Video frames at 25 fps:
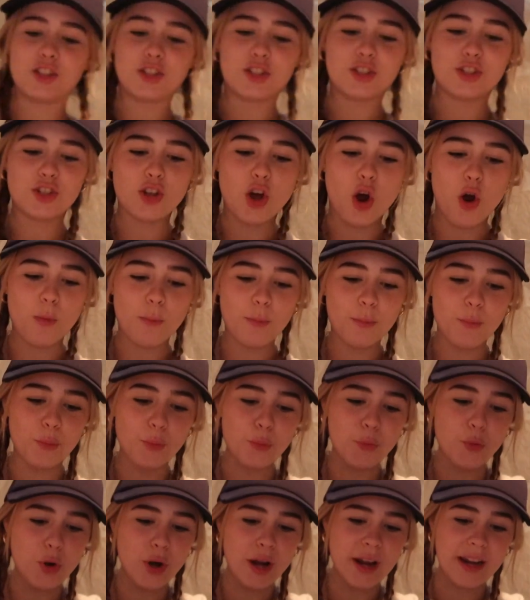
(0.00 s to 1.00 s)
so
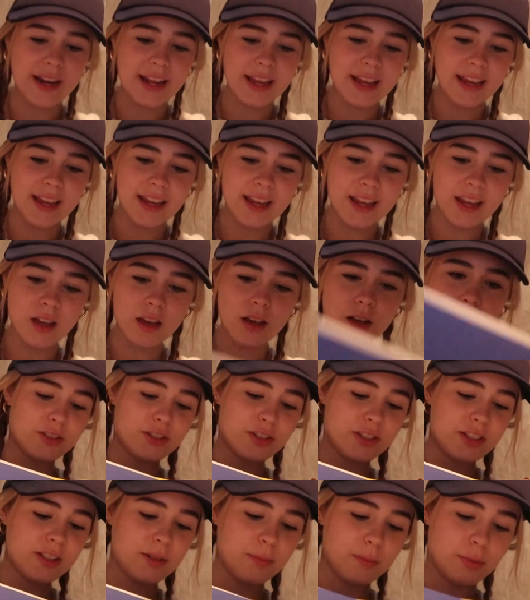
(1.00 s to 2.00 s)
pretty.
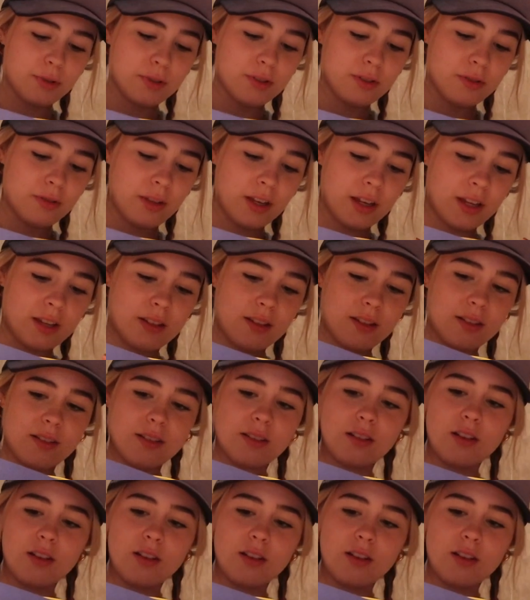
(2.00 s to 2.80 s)
Just the blue, like,